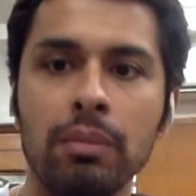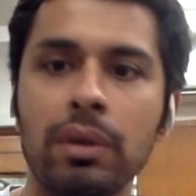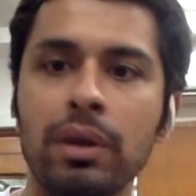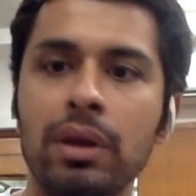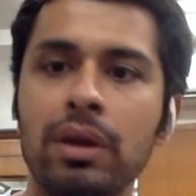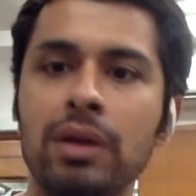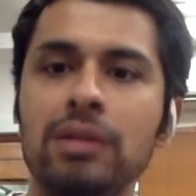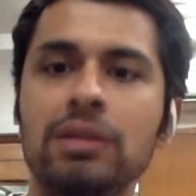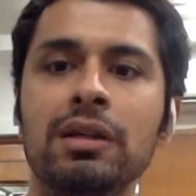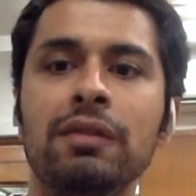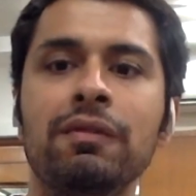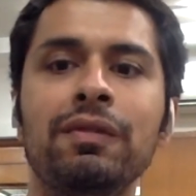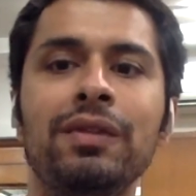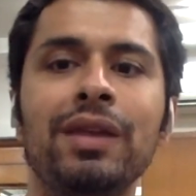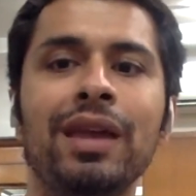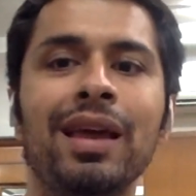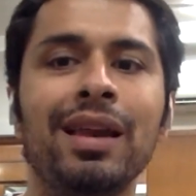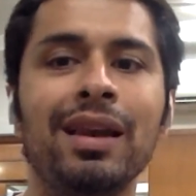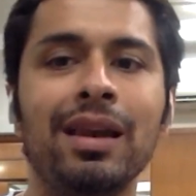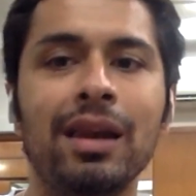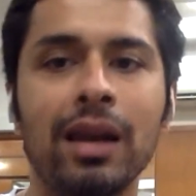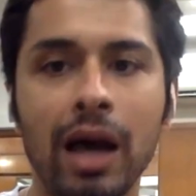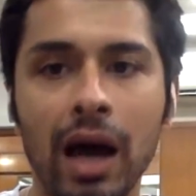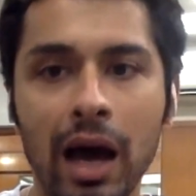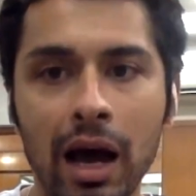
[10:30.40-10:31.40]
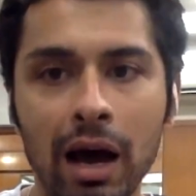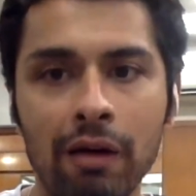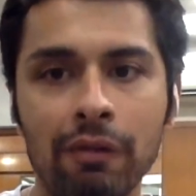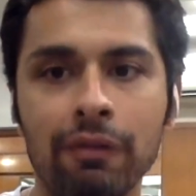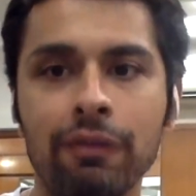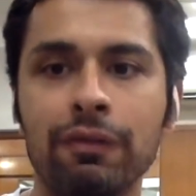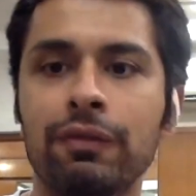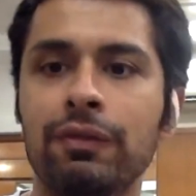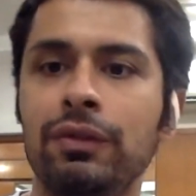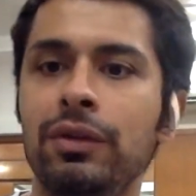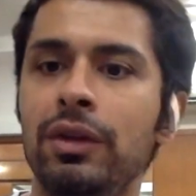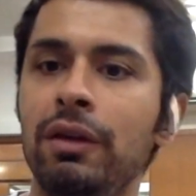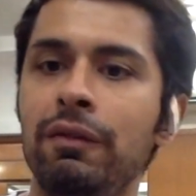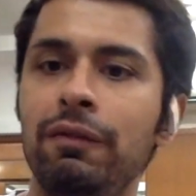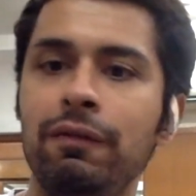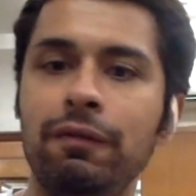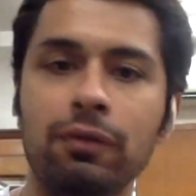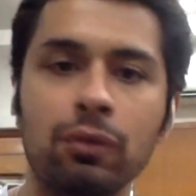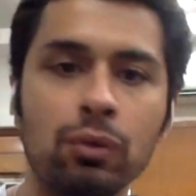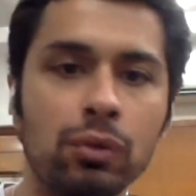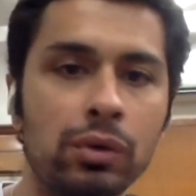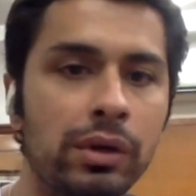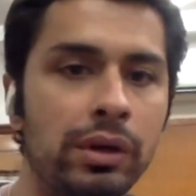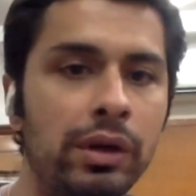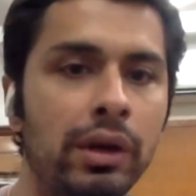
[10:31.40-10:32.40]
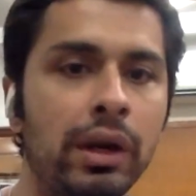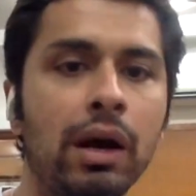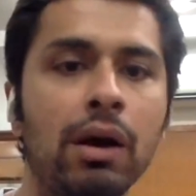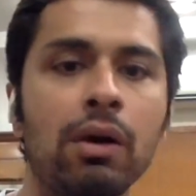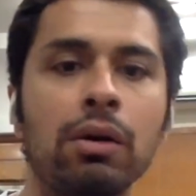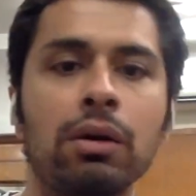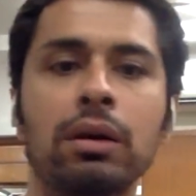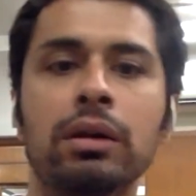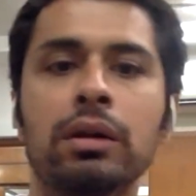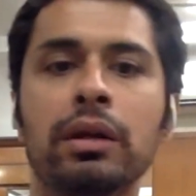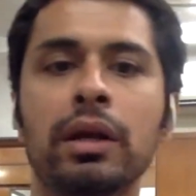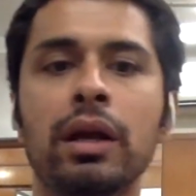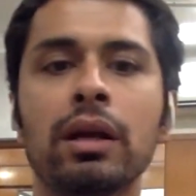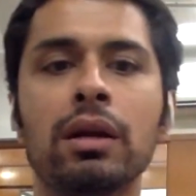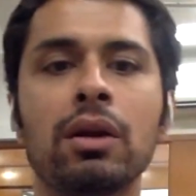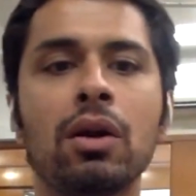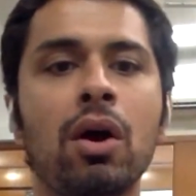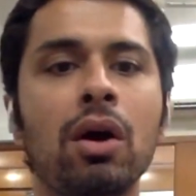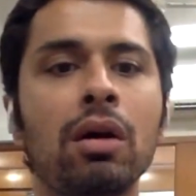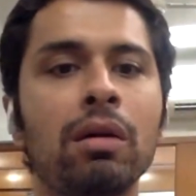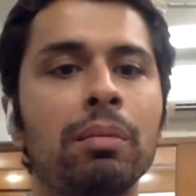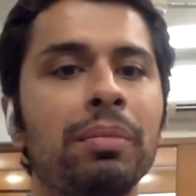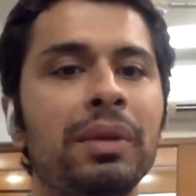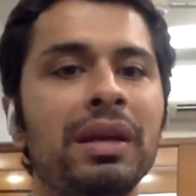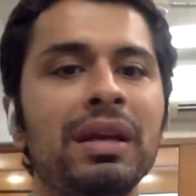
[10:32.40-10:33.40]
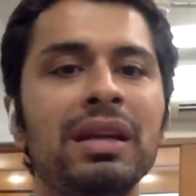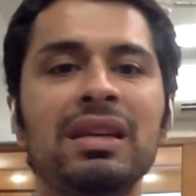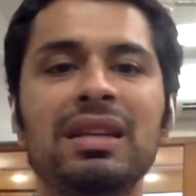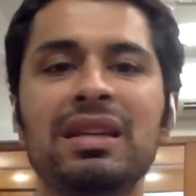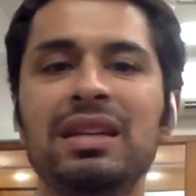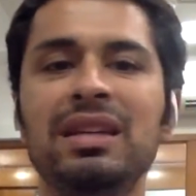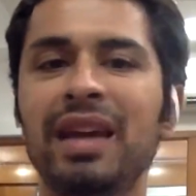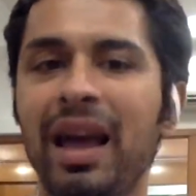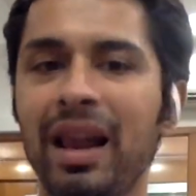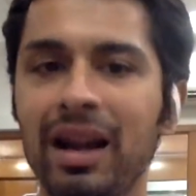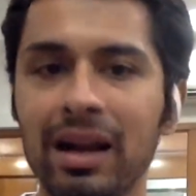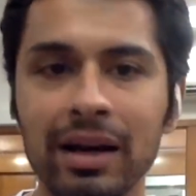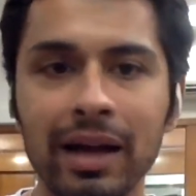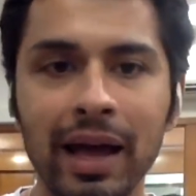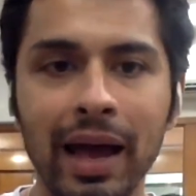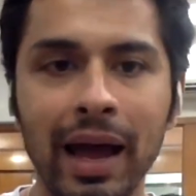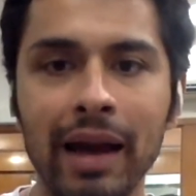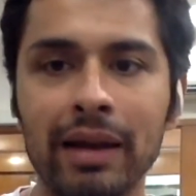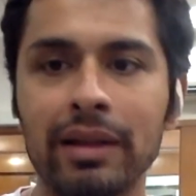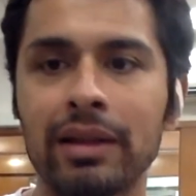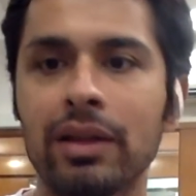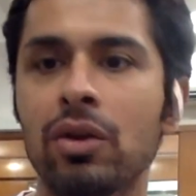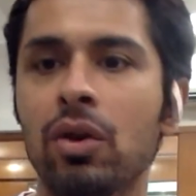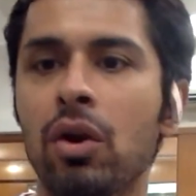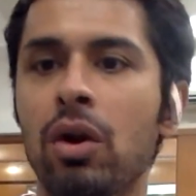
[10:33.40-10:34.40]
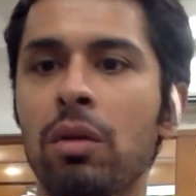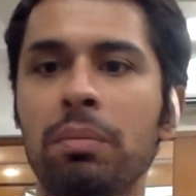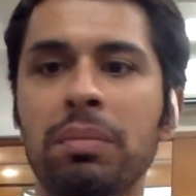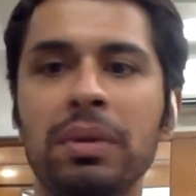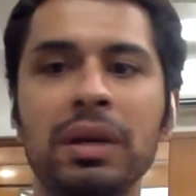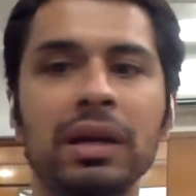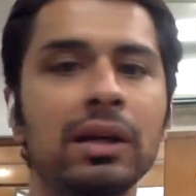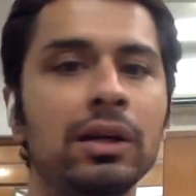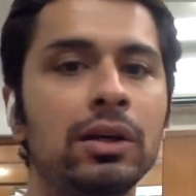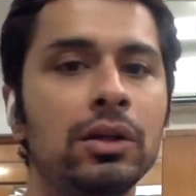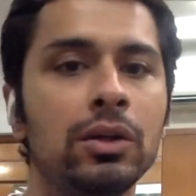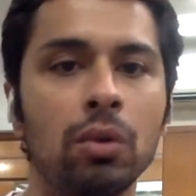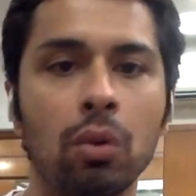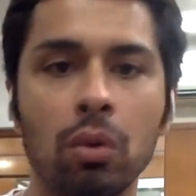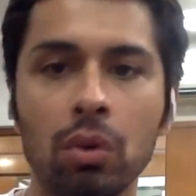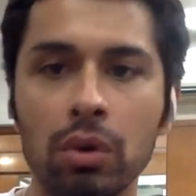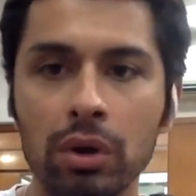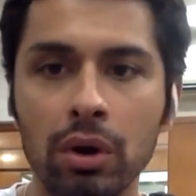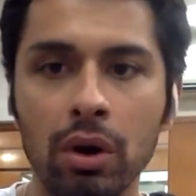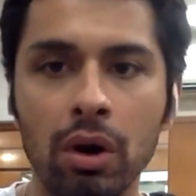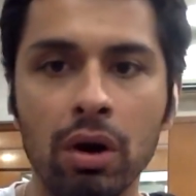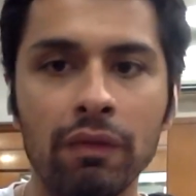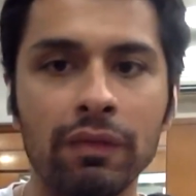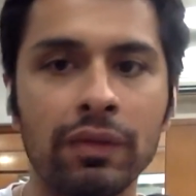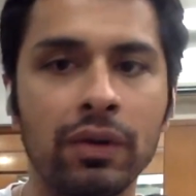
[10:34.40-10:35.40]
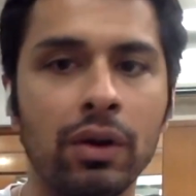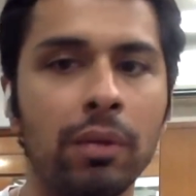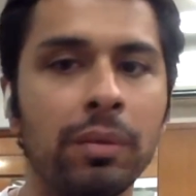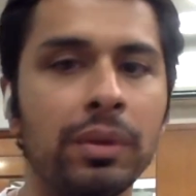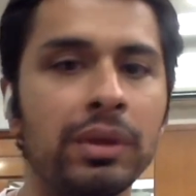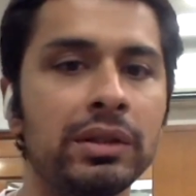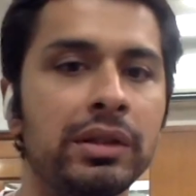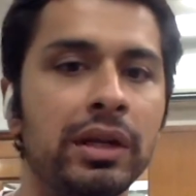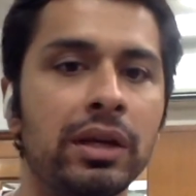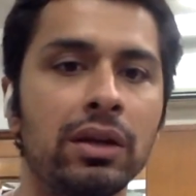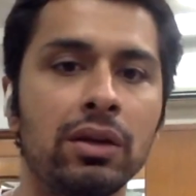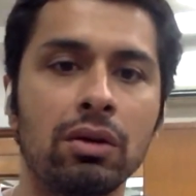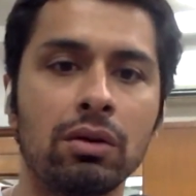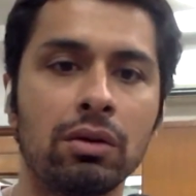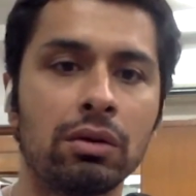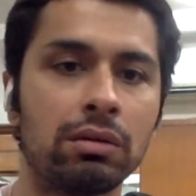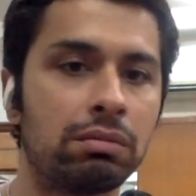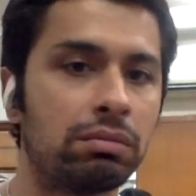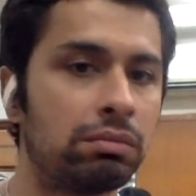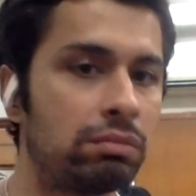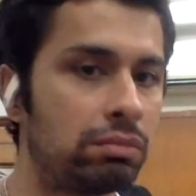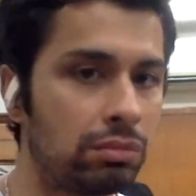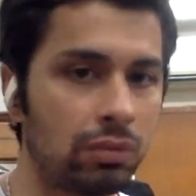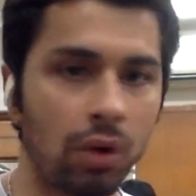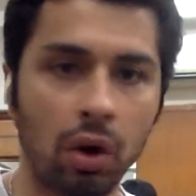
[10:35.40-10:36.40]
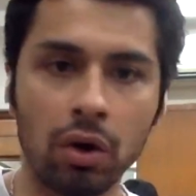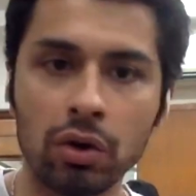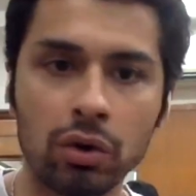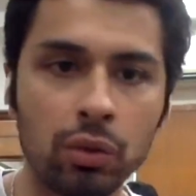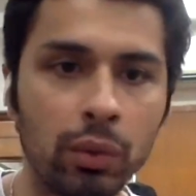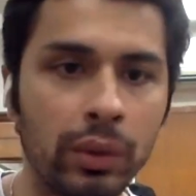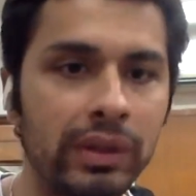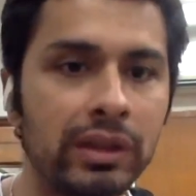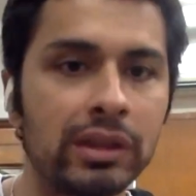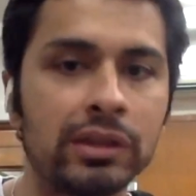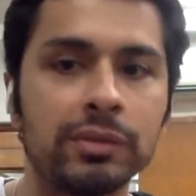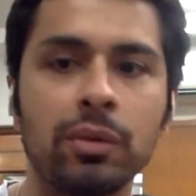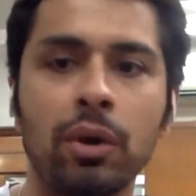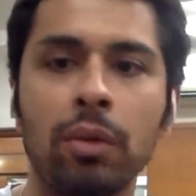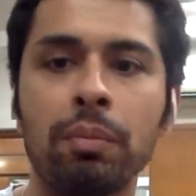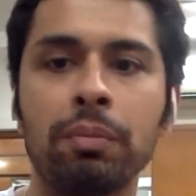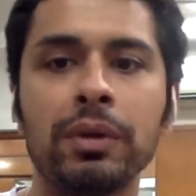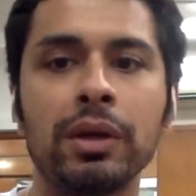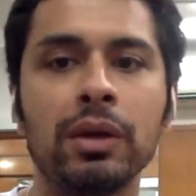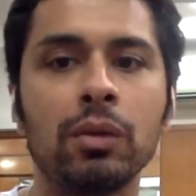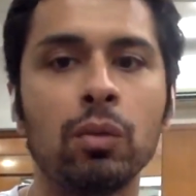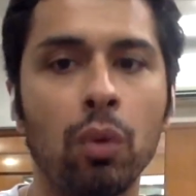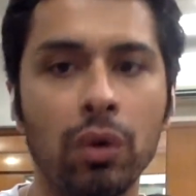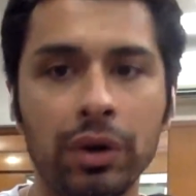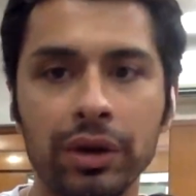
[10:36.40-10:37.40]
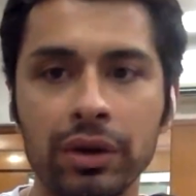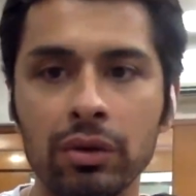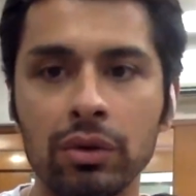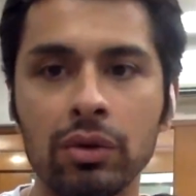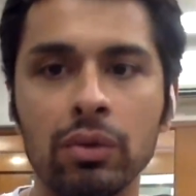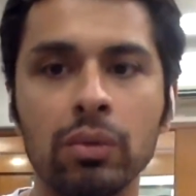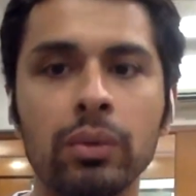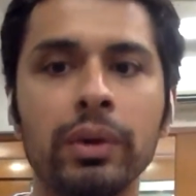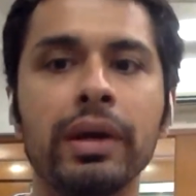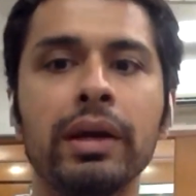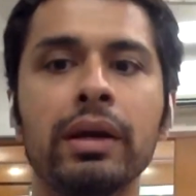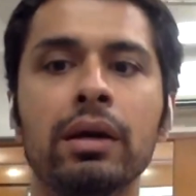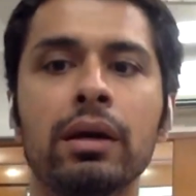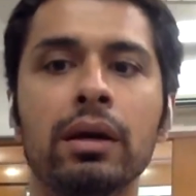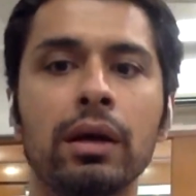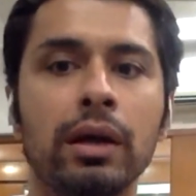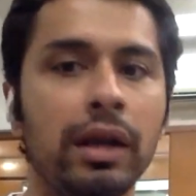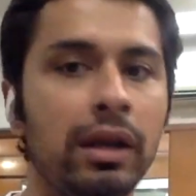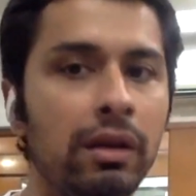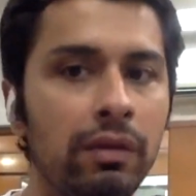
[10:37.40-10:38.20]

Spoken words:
Because if they laugh, they fool around, they're not being yelled at, they're not being told off, they're not being saying, you're not doing this properly, what are you doing?